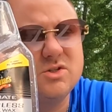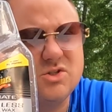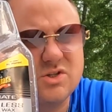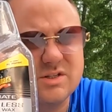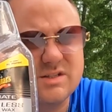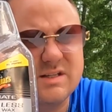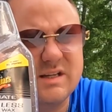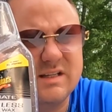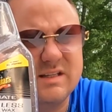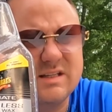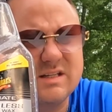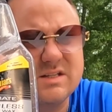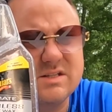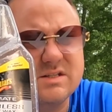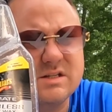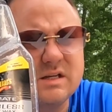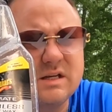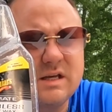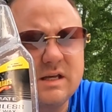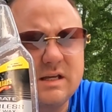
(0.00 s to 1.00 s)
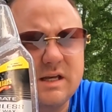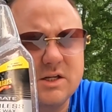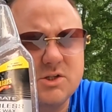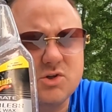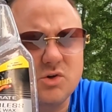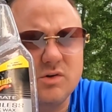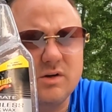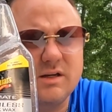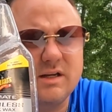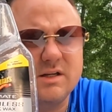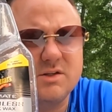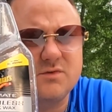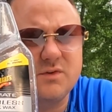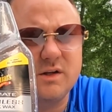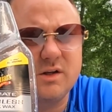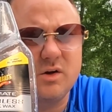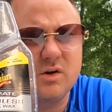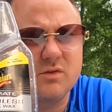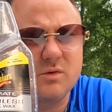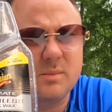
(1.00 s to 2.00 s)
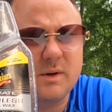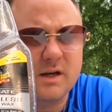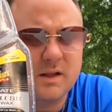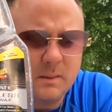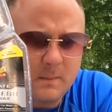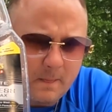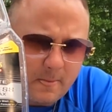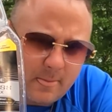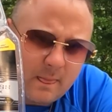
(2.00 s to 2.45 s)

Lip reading: just like this. Catch you on the next video, everybody.